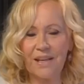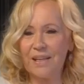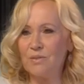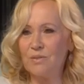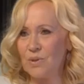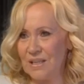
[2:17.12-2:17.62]

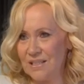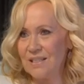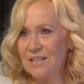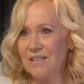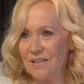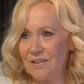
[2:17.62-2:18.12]
it won
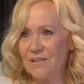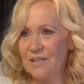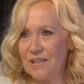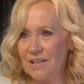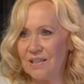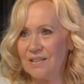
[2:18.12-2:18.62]

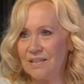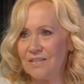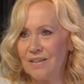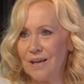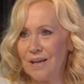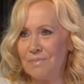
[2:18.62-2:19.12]
the
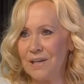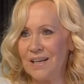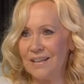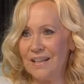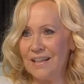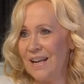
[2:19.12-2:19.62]
ABBA.
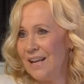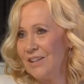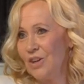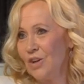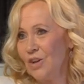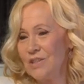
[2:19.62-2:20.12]
And
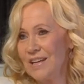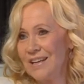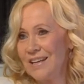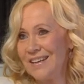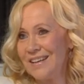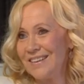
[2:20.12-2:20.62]
not
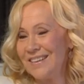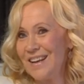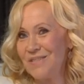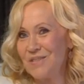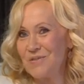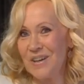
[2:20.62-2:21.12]

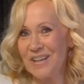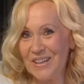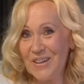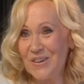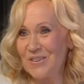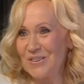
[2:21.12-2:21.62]
everyone
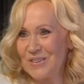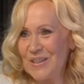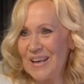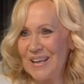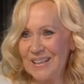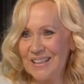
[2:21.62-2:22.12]
knows
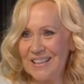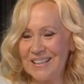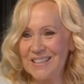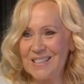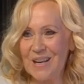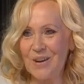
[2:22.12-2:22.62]
that
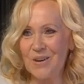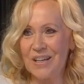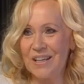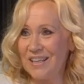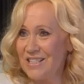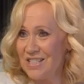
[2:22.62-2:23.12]
it's our
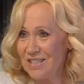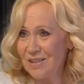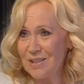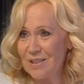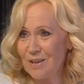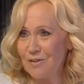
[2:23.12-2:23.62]

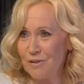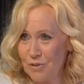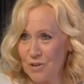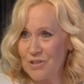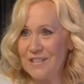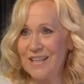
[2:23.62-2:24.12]
initials, our
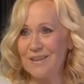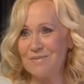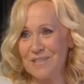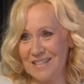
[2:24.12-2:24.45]
first names.